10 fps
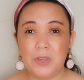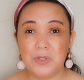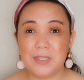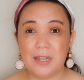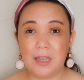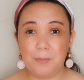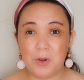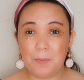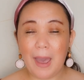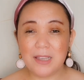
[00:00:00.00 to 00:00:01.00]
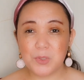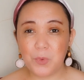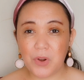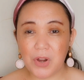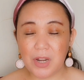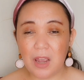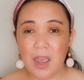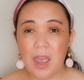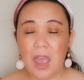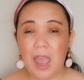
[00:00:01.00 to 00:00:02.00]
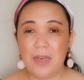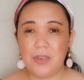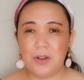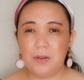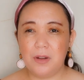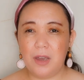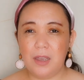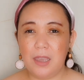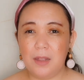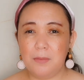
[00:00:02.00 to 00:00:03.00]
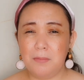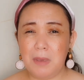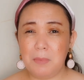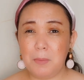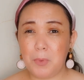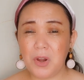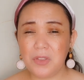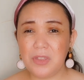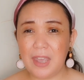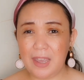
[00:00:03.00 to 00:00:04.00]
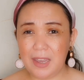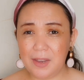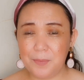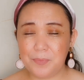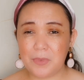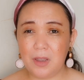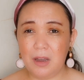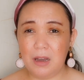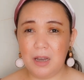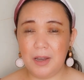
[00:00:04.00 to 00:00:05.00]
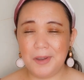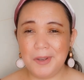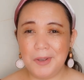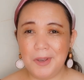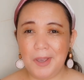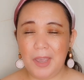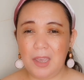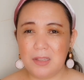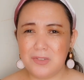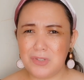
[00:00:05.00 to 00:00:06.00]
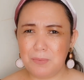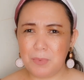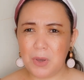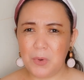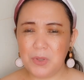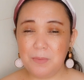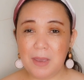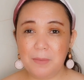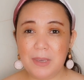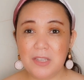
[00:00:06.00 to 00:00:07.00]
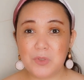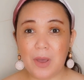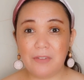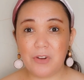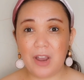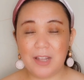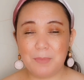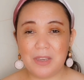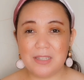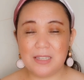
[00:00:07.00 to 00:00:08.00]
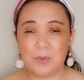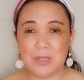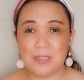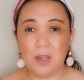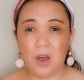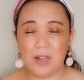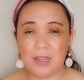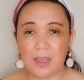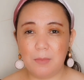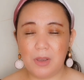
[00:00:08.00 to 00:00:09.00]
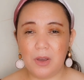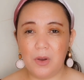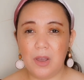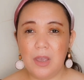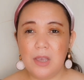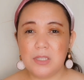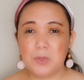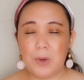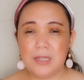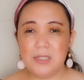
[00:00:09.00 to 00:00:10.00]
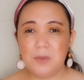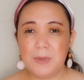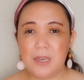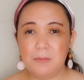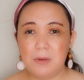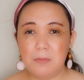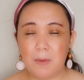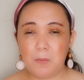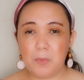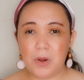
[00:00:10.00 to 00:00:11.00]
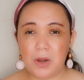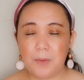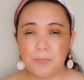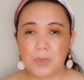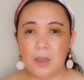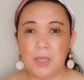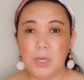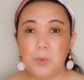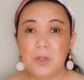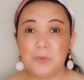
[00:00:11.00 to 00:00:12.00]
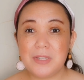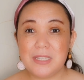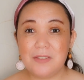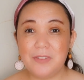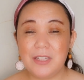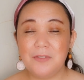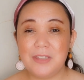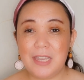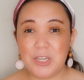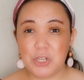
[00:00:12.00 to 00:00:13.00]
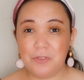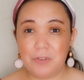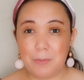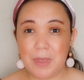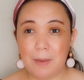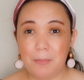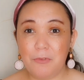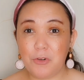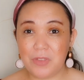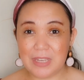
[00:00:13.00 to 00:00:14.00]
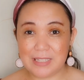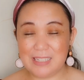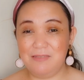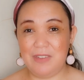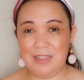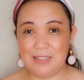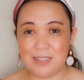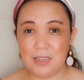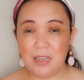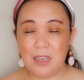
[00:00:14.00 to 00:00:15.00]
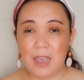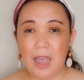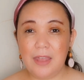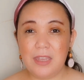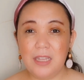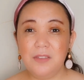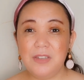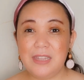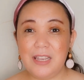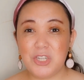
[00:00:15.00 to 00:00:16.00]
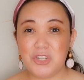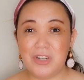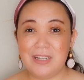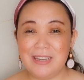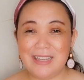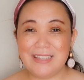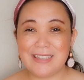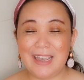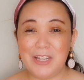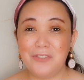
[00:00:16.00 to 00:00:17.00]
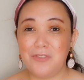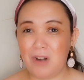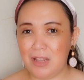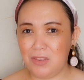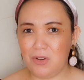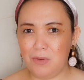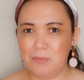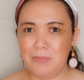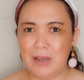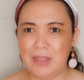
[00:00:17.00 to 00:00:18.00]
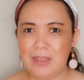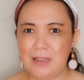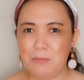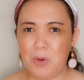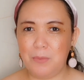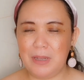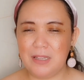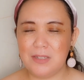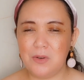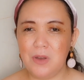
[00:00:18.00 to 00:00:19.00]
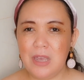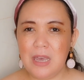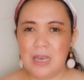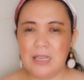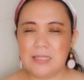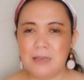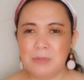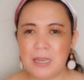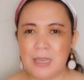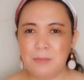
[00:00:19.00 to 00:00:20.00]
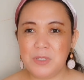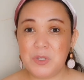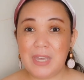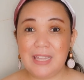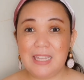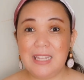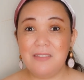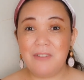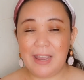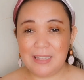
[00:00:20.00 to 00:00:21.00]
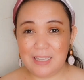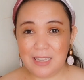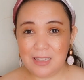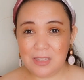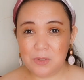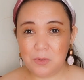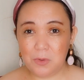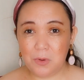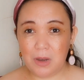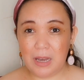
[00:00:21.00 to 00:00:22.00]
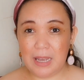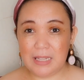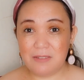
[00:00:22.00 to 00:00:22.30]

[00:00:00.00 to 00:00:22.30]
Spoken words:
set up your password, and then again maybe birthday, and zip code maybe. So I forgot because it was a long time ago. So once you become a member, you will receive invitation from them for these events. And the invitation is kind of random at that moment. So sometimes you get invited to an